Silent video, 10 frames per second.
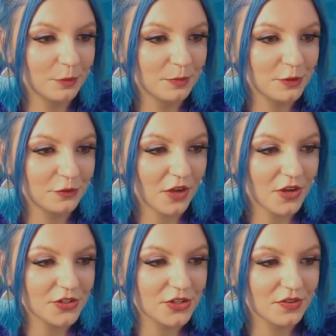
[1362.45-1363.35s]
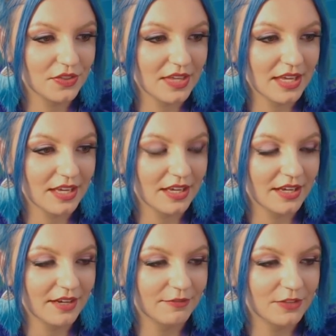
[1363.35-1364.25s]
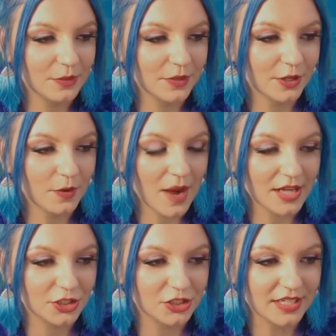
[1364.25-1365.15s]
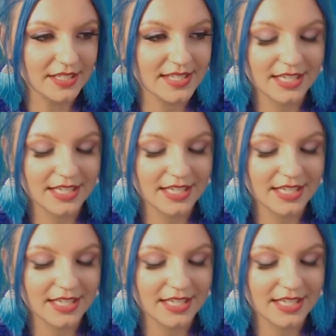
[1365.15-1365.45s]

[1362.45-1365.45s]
we'll move on to the viewer questions.